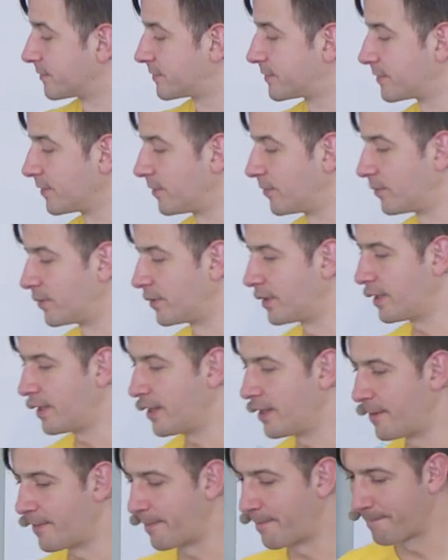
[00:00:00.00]
So,
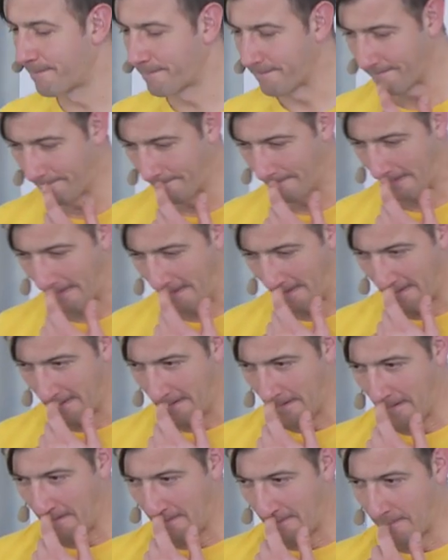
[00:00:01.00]
um,
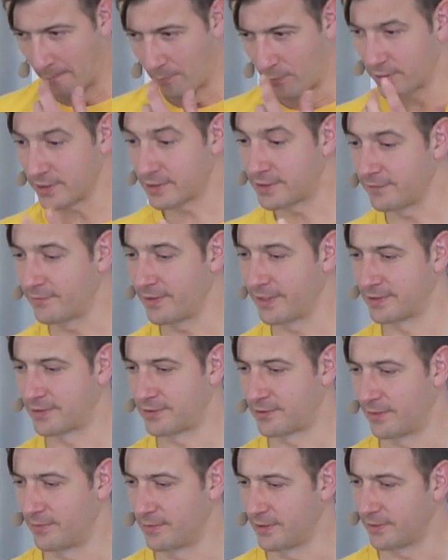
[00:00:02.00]
what is event
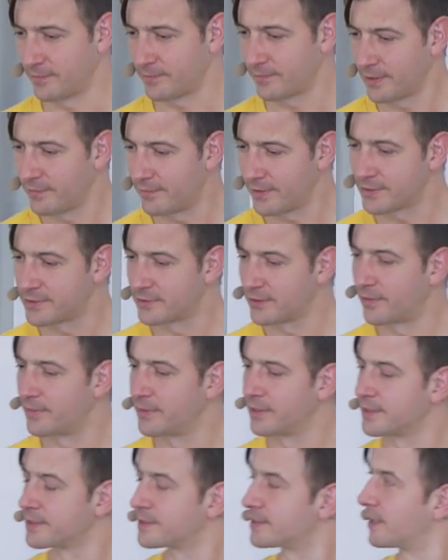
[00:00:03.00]
storming? Event
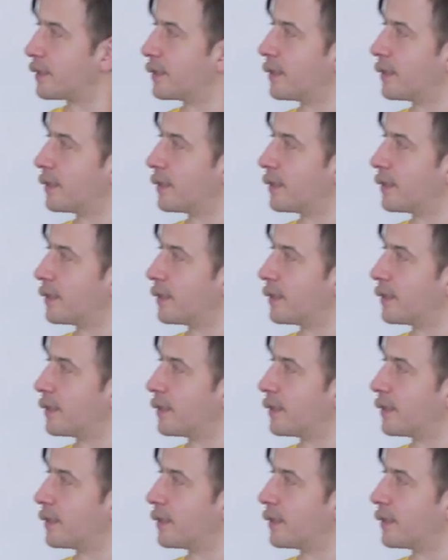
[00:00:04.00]
storming is